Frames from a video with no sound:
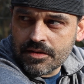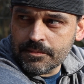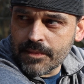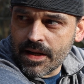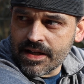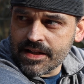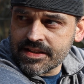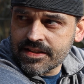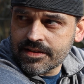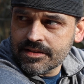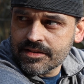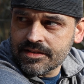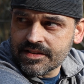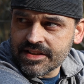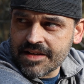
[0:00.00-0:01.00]
but
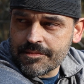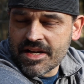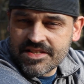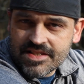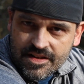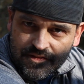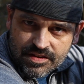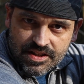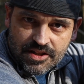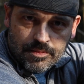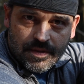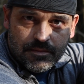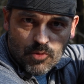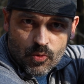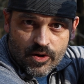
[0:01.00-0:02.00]
give myself a little
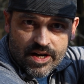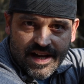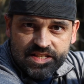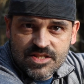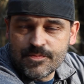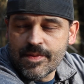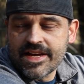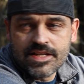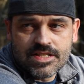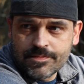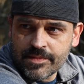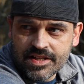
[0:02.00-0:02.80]
bit more headspace,